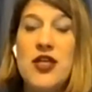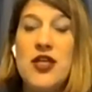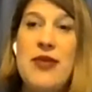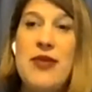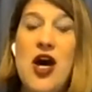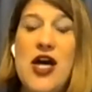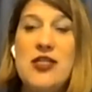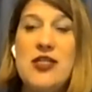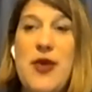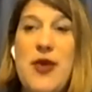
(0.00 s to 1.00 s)
can be
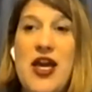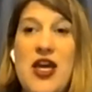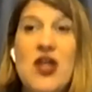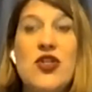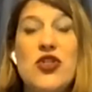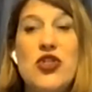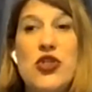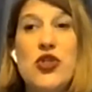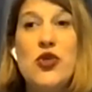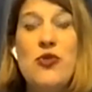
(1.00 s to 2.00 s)
caused by
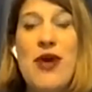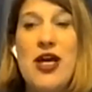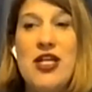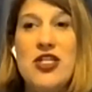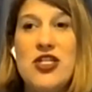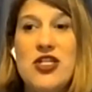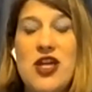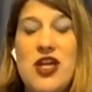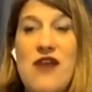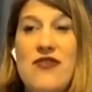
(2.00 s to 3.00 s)
too
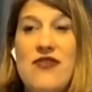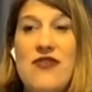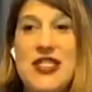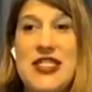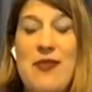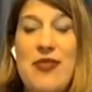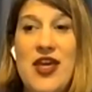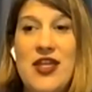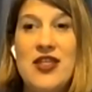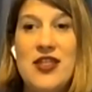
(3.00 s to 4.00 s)
much of the same
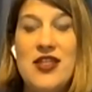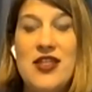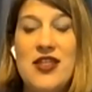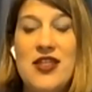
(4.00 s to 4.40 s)
thing